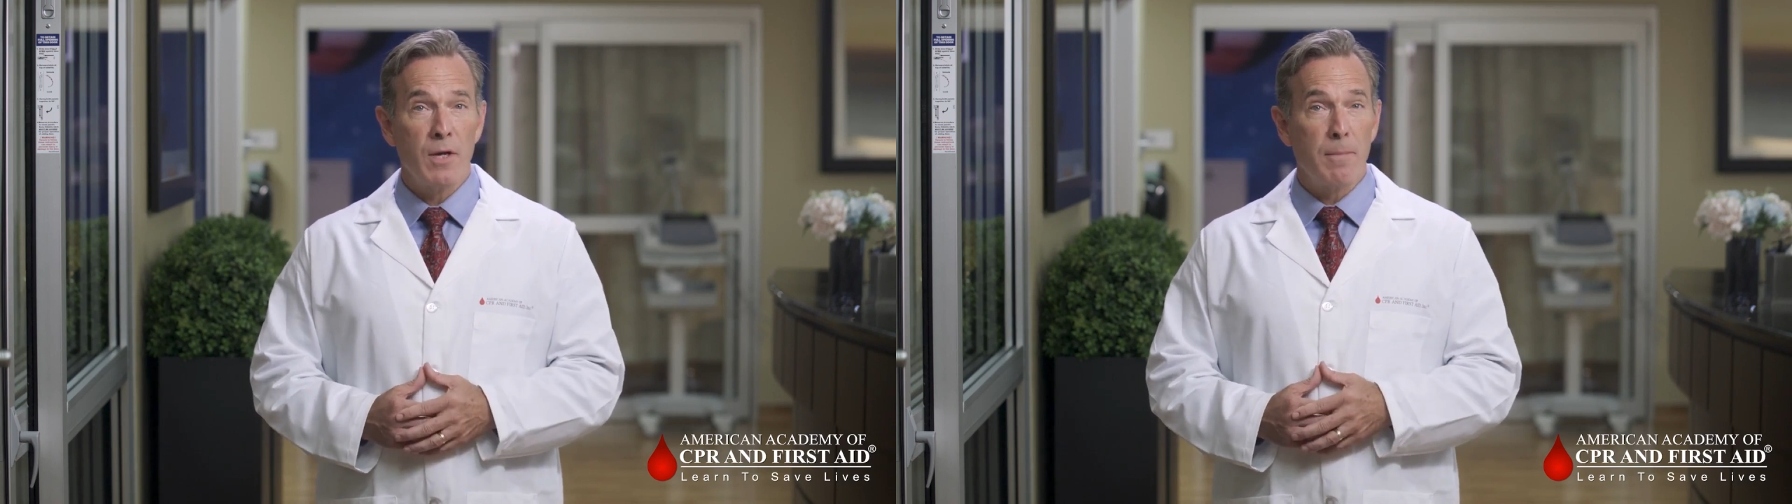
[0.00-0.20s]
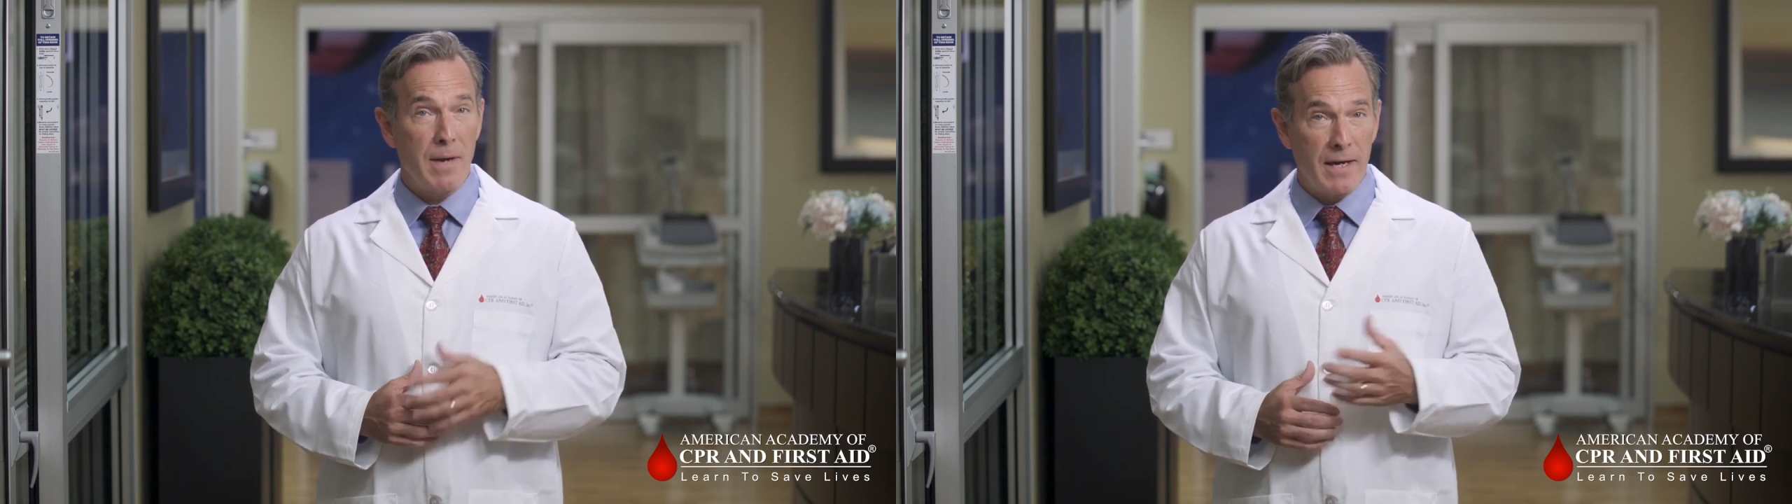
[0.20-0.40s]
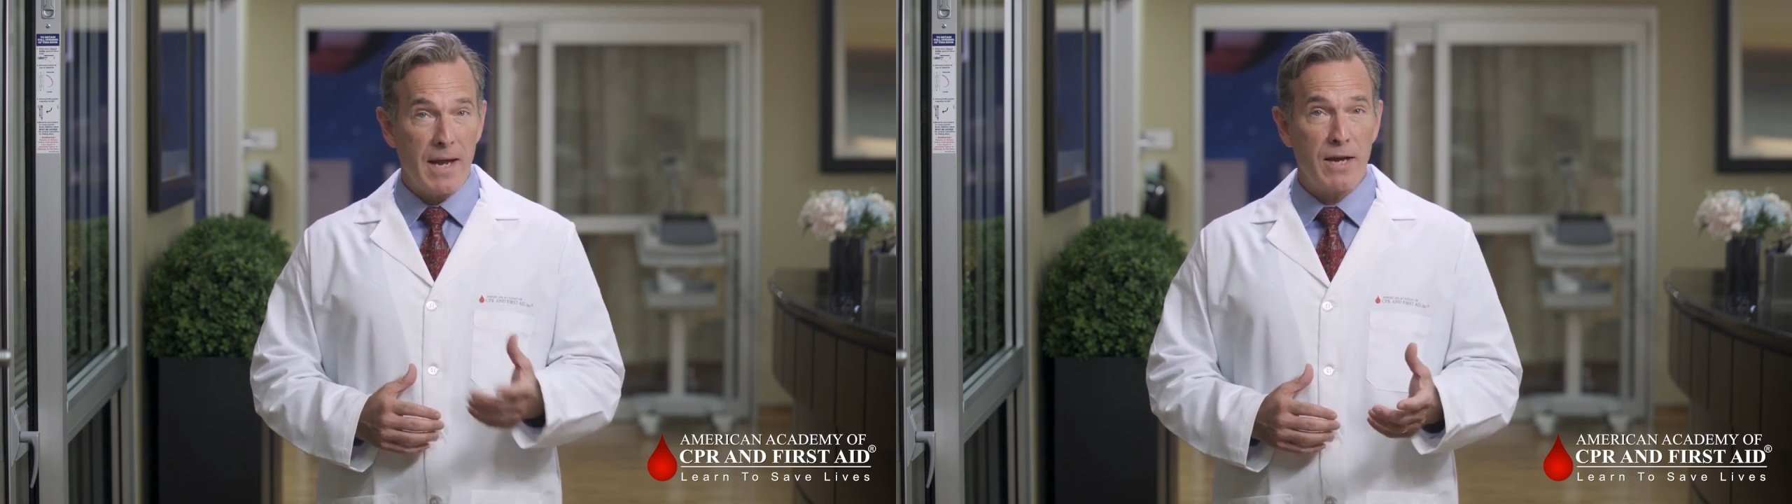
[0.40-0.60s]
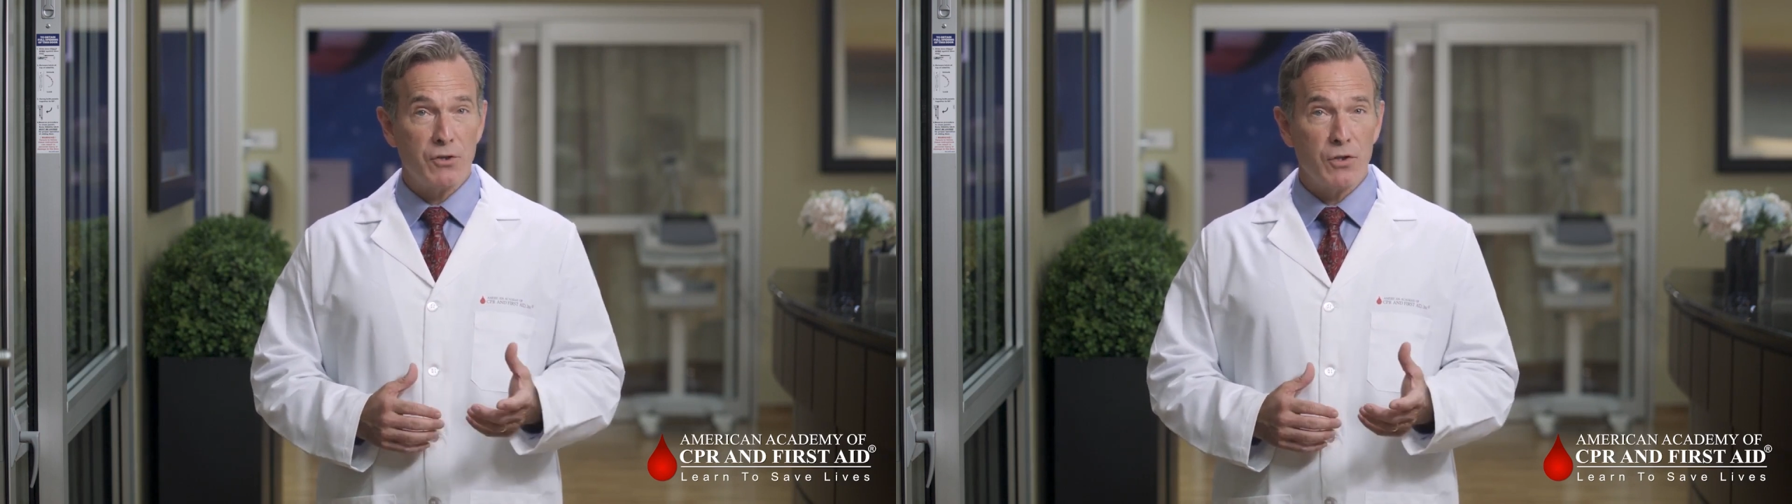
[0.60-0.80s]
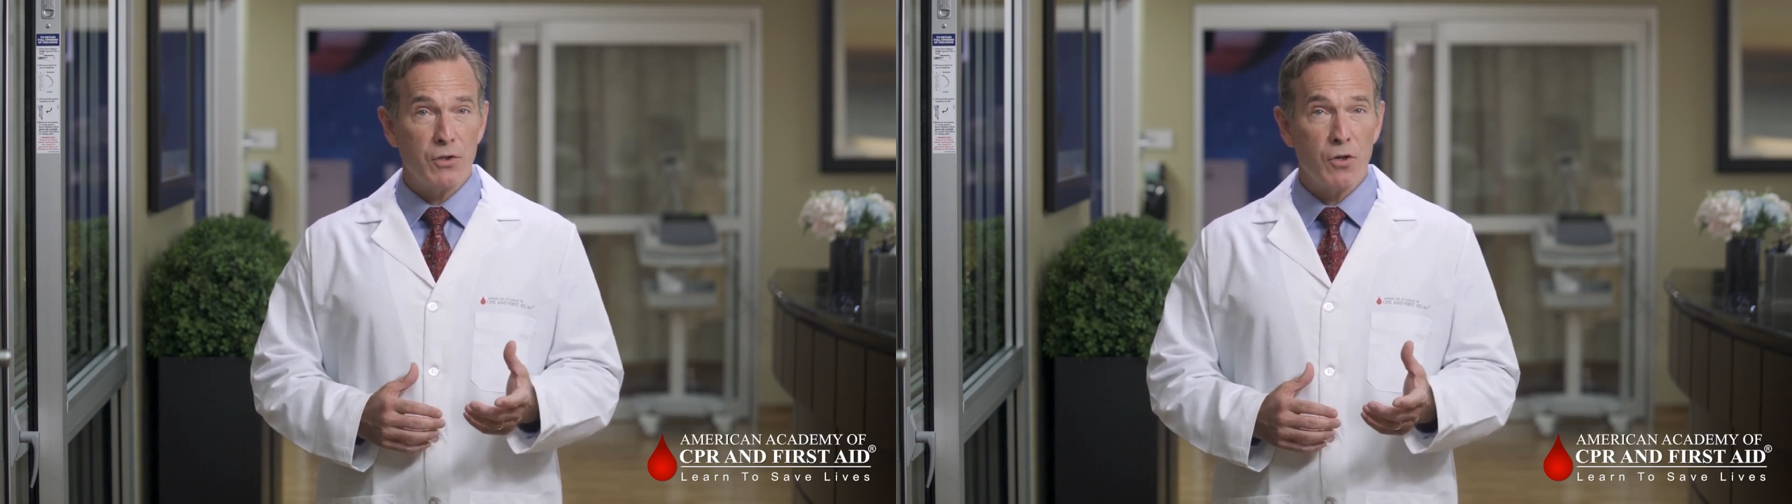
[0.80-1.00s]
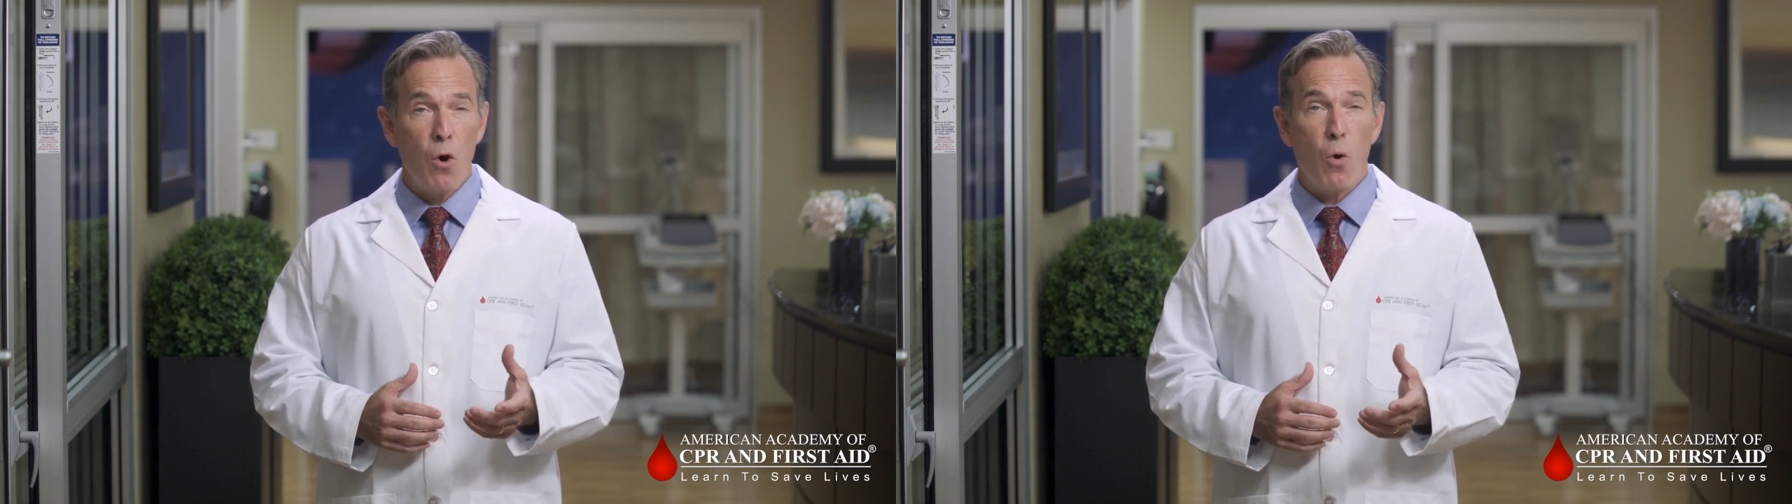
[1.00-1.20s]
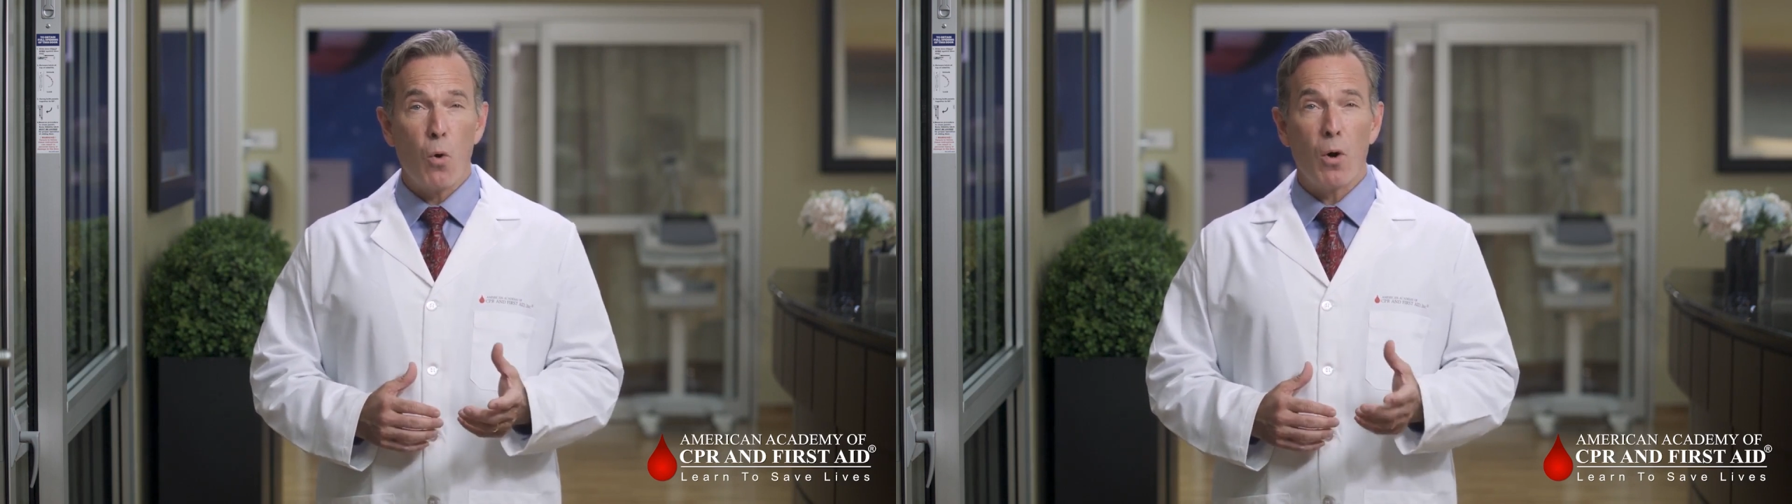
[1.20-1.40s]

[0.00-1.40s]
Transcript: medications, or